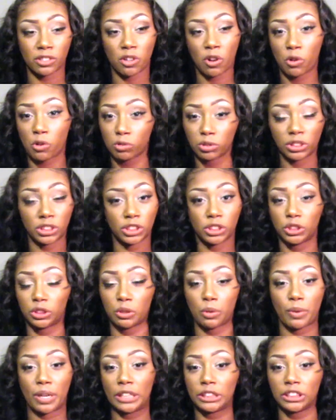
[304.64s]
whole
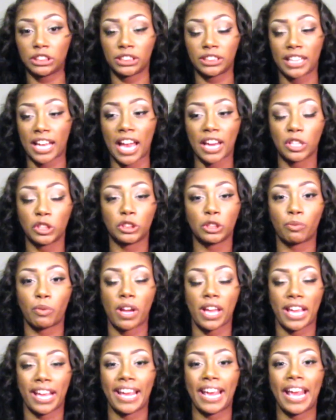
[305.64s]
situation, I just don't
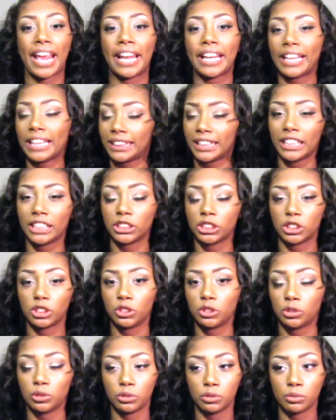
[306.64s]
want anything to
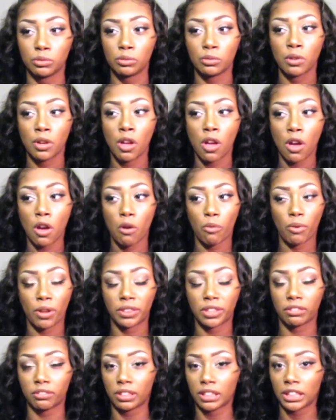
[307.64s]
do
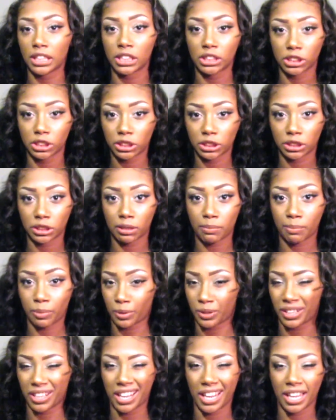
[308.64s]
with a relationship
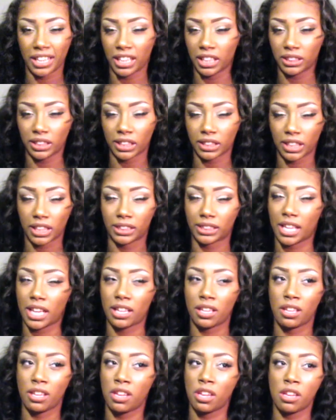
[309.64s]
or anything like
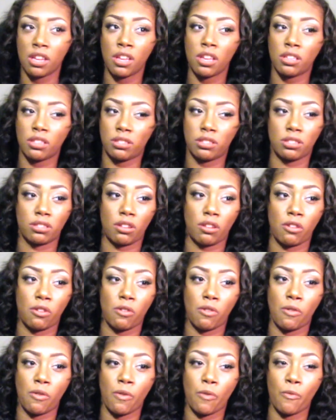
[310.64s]
that.
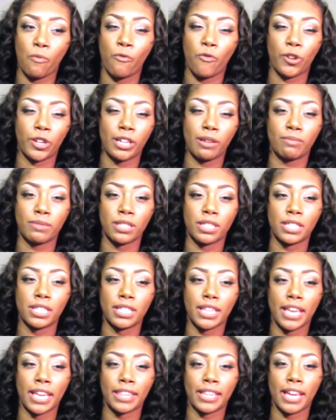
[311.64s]
So for him to
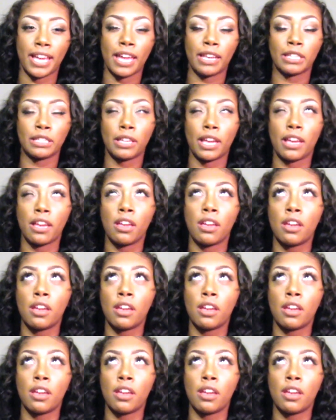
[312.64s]
say that, and